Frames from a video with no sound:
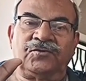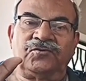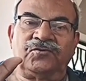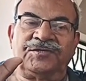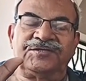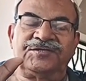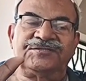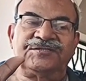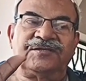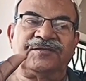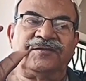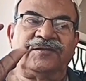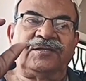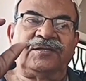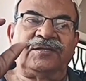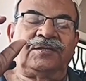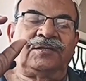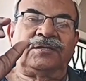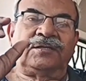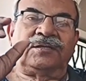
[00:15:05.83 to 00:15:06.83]
do is,
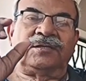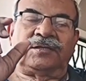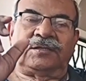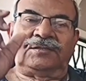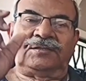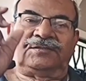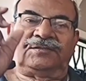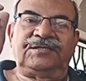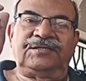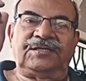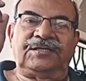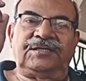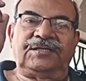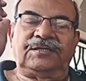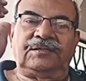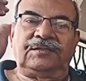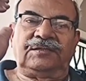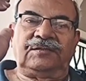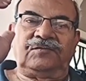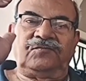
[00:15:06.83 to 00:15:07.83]
see,
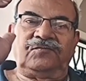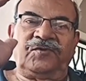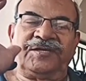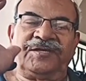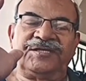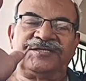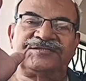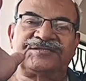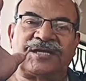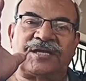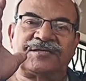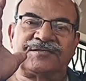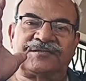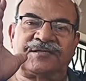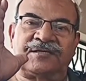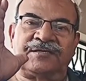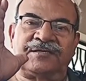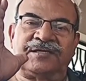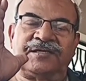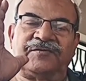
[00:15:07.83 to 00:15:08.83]
when it starts
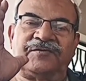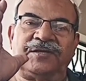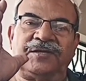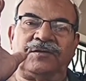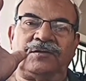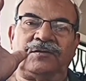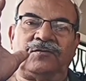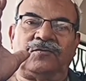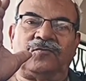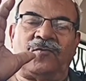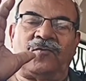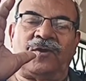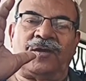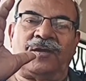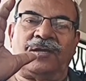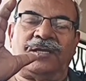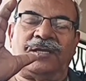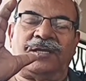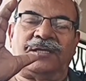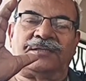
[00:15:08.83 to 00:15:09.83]
running away,
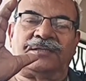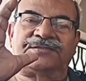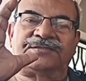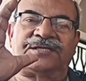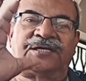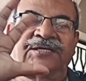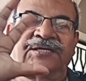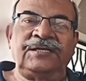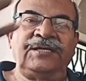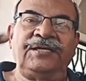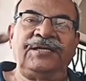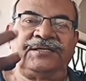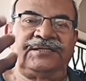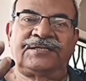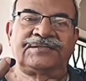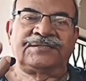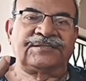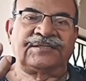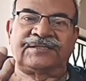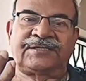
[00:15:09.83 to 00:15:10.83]
suddenly it
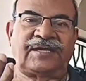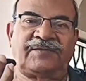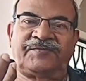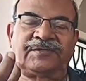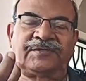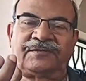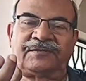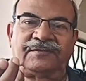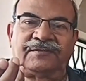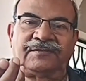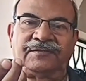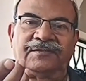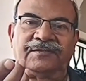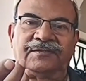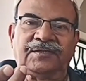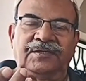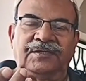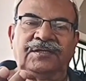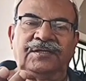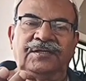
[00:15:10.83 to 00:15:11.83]
doesn't happen.
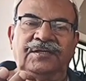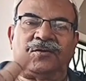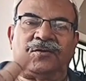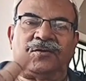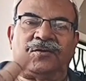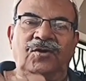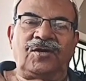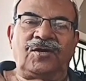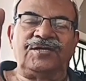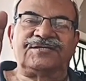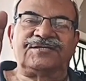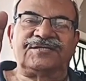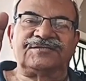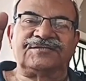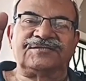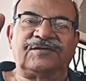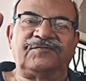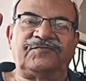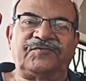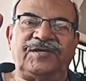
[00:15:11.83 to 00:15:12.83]
Oil
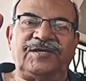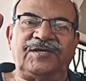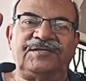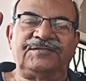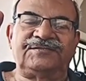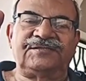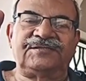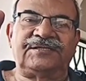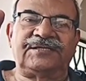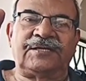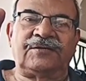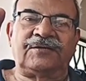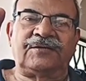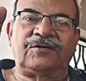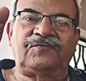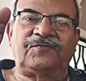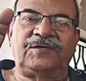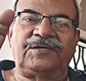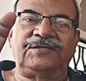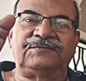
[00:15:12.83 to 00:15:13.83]
system fails. It
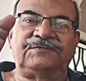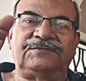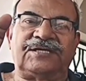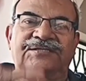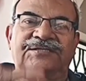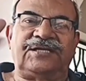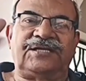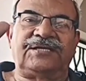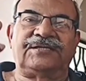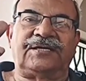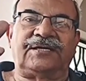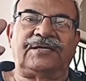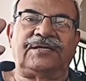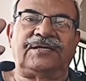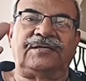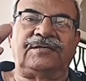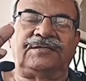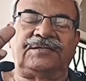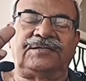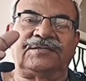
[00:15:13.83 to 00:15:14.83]
cannot fail just like
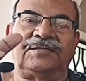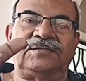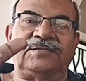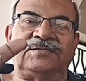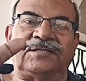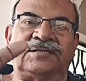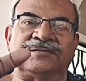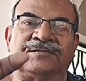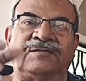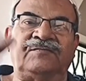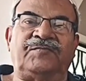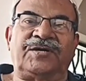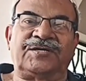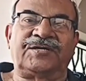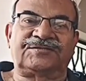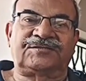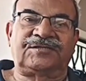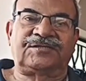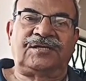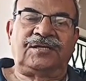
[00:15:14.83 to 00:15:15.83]
that. It doesn't
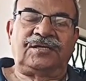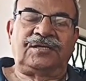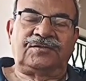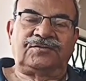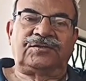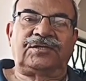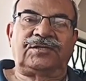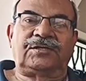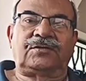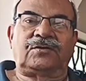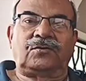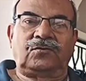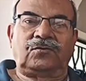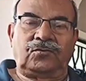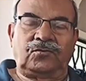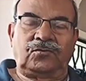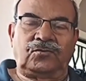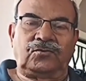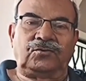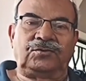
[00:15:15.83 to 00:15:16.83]
burst so that
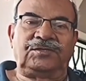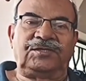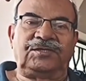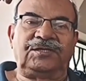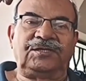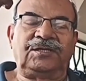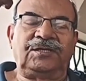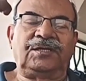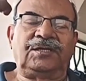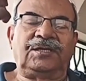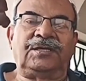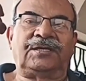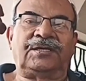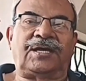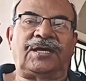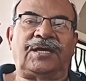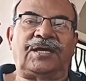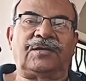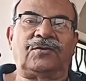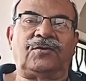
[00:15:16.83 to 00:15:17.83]
all the
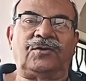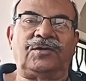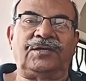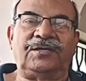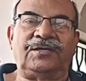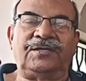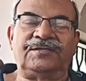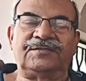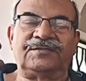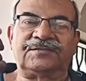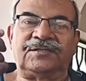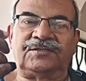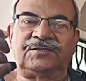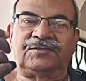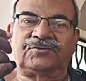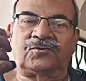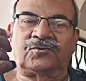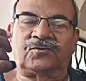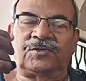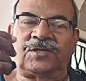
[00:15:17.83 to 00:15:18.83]
entire oil is
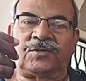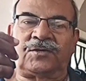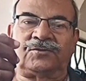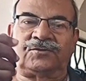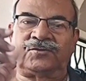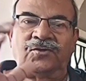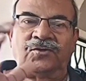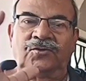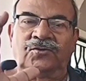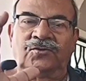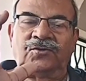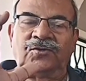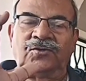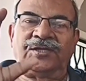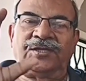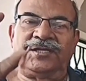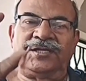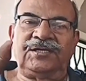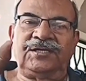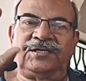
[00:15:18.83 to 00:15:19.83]
thrown out. No,
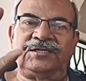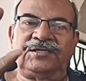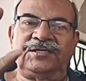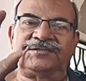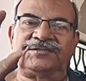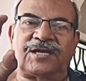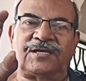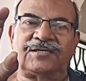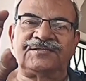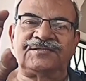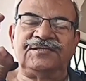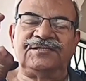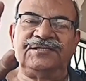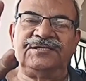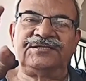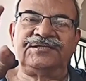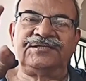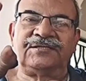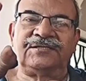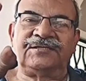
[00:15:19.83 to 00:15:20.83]
it starts
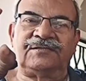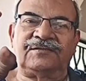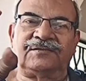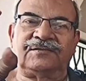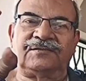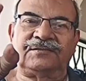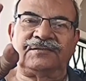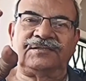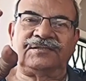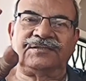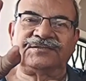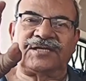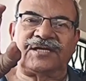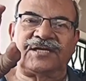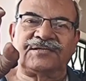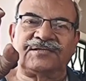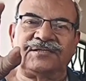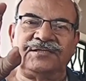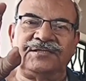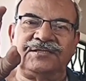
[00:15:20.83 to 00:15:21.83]
leaking. It
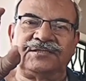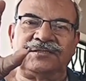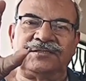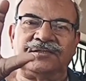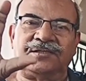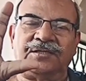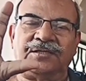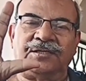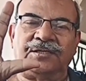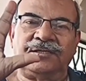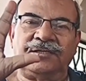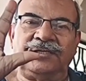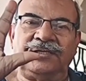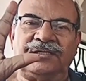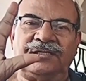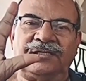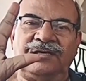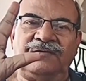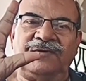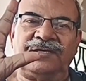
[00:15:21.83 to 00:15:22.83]
starts leaking
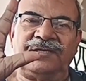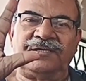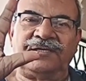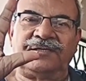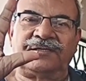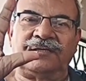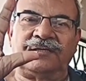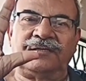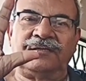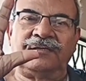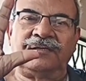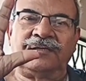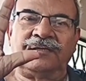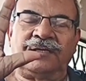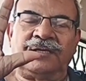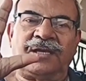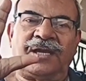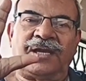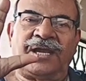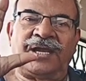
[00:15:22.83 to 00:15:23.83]
little by little,
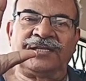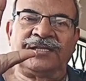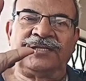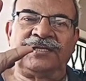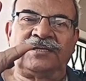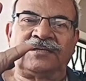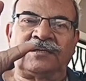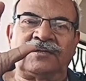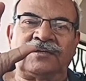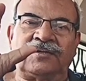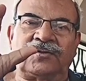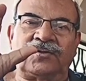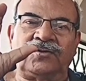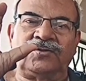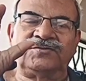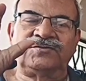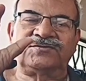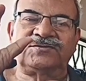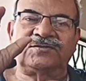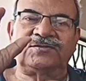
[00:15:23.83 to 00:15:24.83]
and the
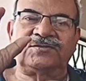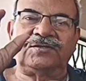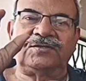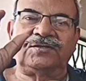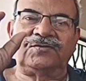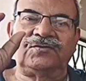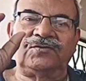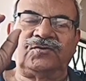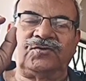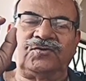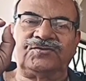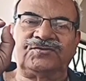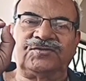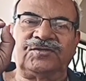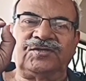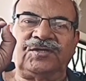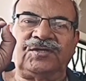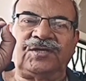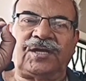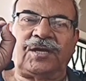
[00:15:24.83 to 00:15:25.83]
controls
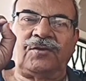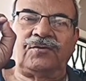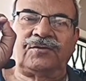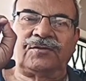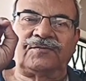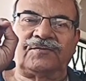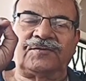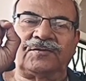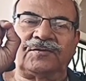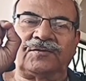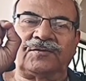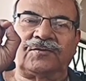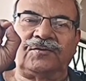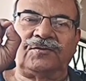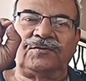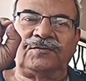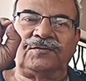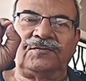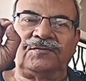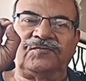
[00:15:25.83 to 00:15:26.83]
goes out of
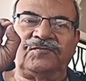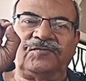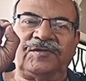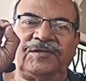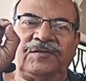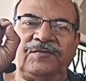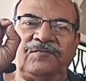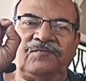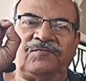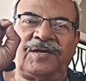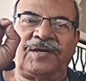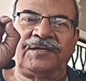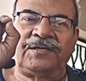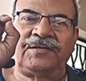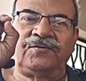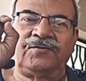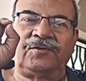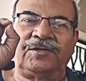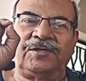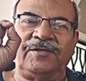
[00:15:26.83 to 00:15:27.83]
control very
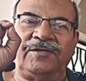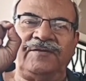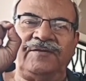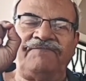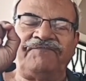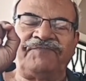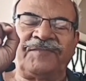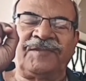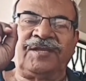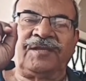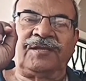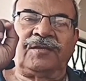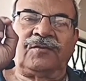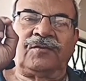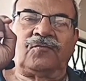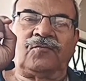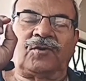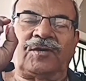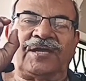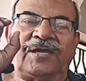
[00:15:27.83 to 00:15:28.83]
minutely.
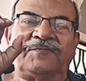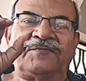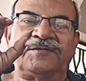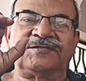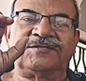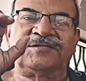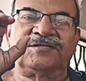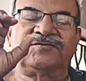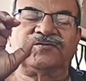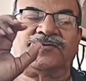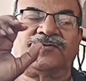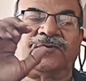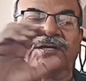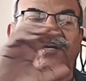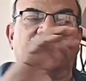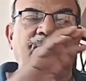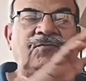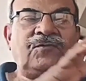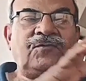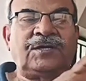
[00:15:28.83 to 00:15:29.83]
What happens is
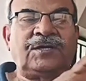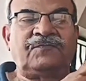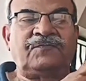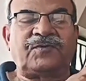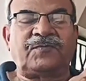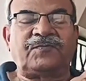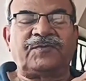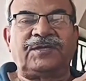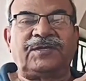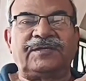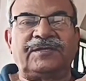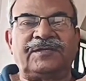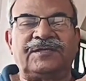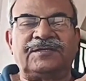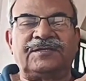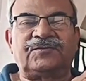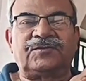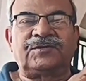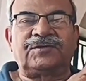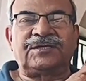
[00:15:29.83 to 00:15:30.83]
one propeller
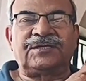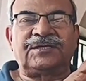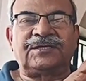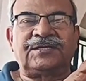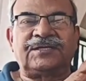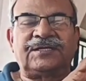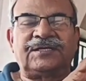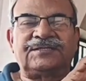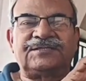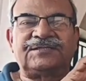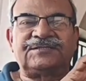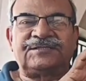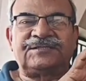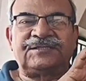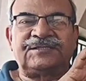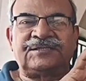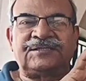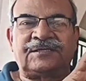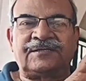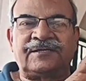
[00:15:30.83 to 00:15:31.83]
is rotating at
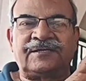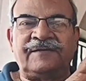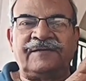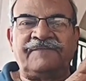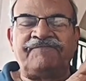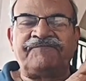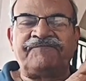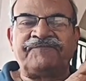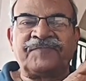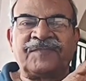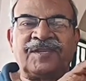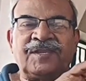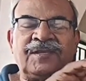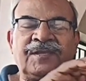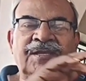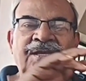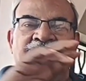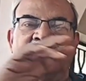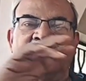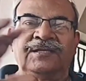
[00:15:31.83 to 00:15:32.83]
1600,
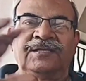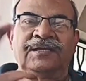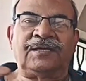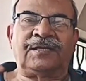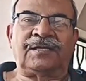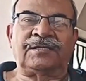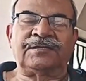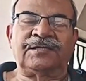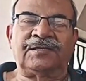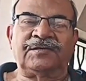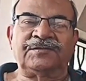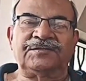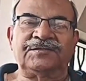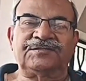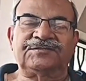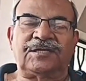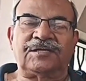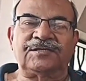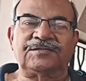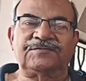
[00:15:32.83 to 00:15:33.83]
and the other
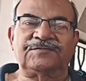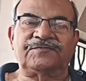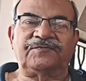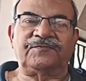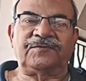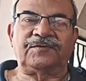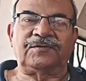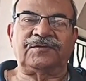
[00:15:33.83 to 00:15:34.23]
starts